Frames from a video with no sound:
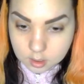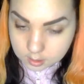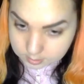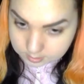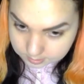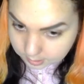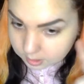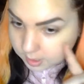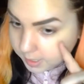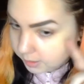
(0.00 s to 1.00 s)
it's not
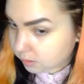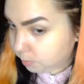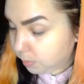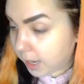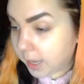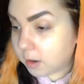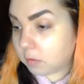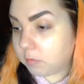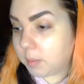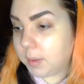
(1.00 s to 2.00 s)
as bad
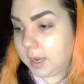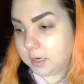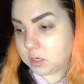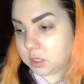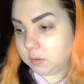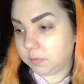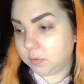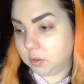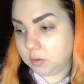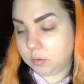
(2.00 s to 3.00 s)
of a match if
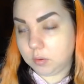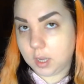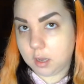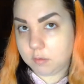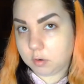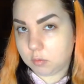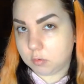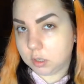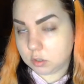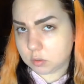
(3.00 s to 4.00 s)
you have
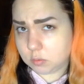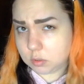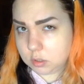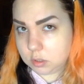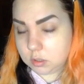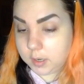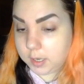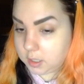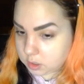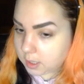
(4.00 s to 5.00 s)
orange or
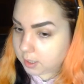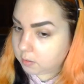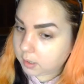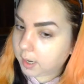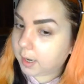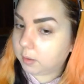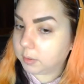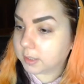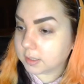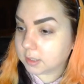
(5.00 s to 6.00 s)
reddish kind of a hair,
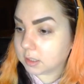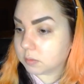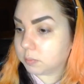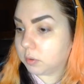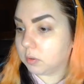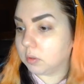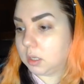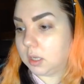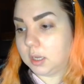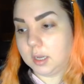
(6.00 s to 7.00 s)
because it does pull
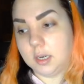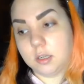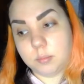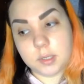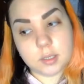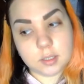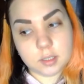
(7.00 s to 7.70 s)
a little bit